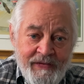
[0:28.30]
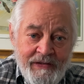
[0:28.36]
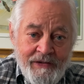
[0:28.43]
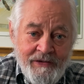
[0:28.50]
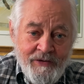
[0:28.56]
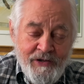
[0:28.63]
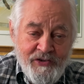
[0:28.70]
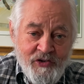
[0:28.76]

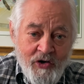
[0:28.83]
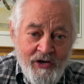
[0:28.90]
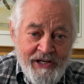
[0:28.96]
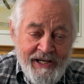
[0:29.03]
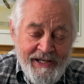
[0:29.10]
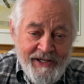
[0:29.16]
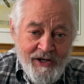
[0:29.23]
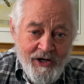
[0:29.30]
To enjoy
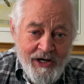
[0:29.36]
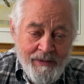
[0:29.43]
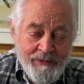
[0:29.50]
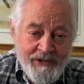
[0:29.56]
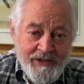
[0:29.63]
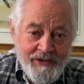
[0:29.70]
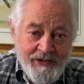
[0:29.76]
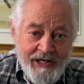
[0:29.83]
any
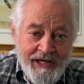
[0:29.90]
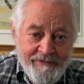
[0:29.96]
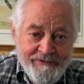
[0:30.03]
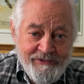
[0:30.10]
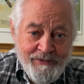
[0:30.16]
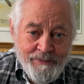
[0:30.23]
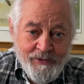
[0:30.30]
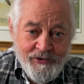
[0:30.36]
hobby, you have
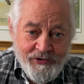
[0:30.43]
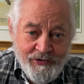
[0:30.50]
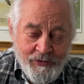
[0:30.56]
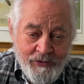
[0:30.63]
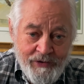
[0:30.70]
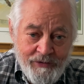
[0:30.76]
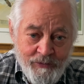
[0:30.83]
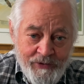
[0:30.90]
to pursue
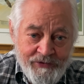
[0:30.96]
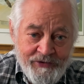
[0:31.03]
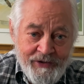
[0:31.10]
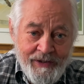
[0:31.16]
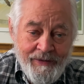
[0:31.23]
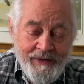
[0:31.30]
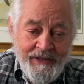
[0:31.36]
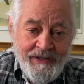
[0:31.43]
it with
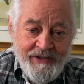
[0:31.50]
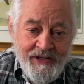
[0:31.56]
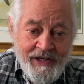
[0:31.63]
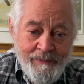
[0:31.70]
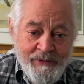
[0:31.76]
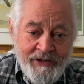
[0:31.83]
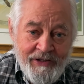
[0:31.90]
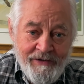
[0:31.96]
a
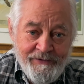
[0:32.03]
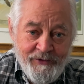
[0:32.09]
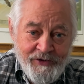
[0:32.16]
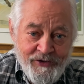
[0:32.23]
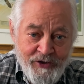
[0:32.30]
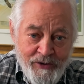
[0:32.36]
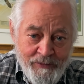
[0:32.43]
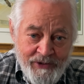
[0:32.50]
bit of
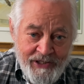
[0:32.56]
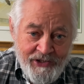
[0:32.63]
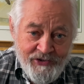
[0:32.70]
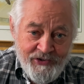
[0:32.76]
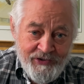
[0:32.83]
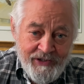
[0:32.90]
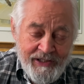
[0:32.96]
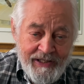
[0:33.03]

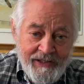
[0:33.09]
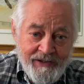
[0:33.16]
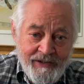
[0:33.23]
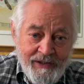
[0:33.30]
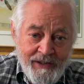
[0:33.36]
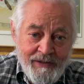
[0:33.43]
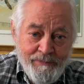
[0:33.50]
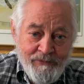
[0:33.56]
determination and
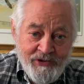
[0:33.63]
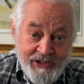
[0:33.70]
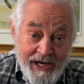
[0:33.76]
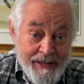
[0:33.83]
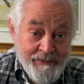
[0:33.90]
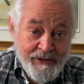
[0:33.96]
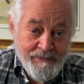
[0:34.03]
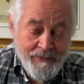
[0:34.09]

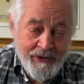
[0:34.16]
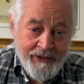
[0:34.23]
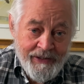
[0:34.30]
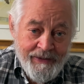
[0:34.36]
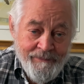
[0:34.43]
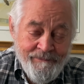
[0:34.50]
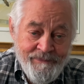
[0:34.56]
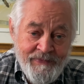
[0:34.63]
time and
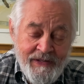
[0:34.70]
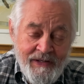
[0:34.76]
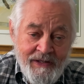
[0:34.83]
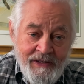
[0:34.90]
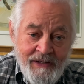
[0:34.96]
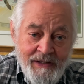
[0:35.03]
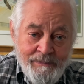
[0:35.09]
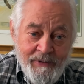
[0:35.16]
money,
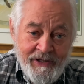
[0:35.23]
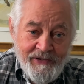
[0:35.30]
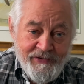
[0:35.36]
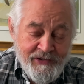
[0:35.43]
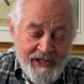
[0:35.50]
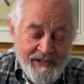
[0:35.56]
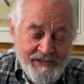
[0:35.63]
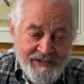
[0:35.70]
but it's
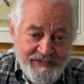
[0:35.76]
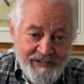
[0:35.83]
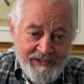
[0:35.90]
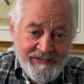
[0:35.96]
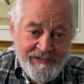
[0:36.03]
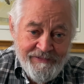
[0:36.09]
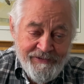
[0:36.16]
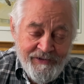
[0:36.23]
not
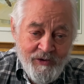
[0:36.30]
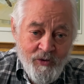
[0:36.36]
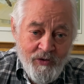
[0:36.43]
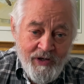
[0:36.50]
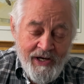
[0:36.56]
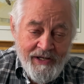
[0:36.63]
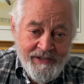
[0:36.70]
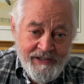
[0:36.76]
excessive, and the
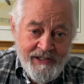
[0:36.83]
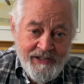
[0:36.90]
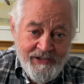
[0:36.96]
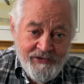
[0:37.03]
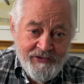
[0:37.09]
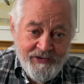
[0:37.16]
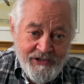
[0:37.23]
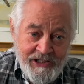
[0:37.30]
idea
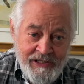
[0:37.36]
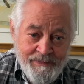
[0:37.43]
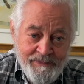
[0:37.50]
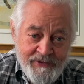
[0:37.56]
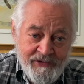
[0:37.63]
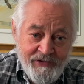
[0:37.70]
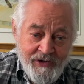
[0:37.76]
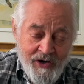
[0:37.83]
is to keep
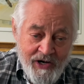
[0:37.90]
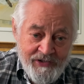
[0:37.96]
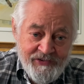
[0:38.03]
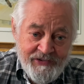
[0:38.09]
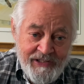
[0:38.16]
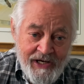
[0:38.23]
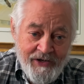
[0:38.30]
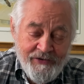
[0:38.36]
the cost
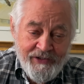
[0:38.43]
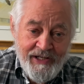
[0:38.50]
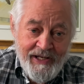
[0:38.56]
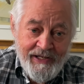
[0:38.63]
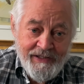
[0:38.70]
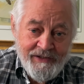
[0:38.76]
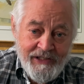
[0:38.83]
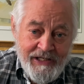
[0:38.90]
down
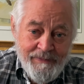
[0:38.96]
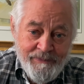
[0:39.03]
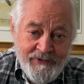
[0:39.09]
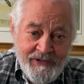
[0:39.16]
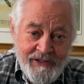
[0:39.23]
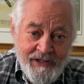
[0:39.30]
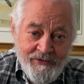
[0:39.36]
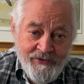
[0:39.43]
and keep
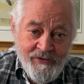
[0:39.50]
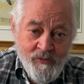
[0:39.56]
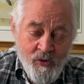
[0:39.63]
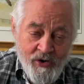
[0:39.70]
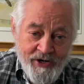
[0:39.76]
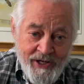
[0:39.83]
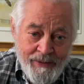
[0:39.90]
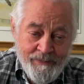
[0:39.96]
the
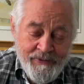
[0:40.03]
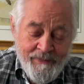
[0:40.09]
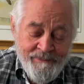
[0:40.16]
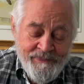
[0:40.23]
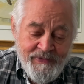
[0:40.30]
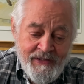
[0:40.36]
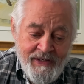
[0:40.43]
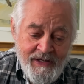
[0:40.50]
reward up.
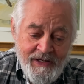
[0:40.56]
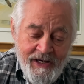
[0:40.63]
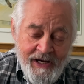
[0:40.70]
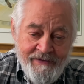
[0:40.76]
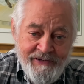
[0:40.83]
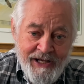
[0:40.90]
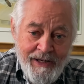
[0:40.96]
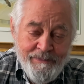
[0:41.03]

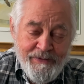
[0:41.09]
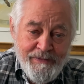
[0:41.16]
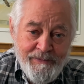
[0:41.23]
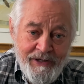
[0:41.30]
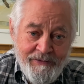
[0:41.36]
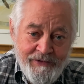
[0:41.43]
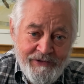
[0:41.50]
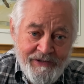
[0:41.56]
I've helping me
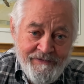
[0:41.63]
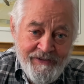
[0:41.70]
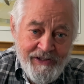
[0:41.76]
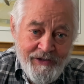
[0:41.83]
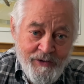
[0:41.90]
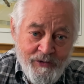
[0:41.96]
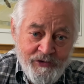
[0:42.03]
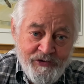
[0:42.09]
with the
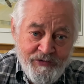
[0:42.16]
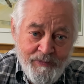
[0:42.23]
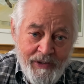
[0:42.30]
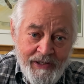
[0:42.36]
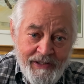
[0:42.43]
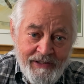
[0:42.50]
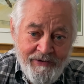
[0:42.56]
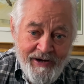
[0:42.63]
videos
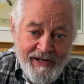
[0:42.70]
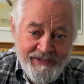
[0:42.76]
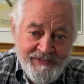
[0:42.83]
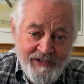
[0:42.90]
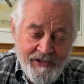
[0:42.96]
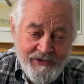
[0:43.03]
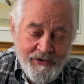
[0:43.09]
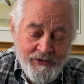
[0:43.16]
my
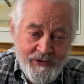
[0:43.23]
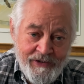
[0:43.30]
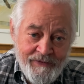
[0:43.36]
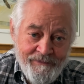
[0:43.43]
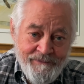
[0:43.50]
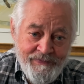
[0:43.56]
grandson Ewan,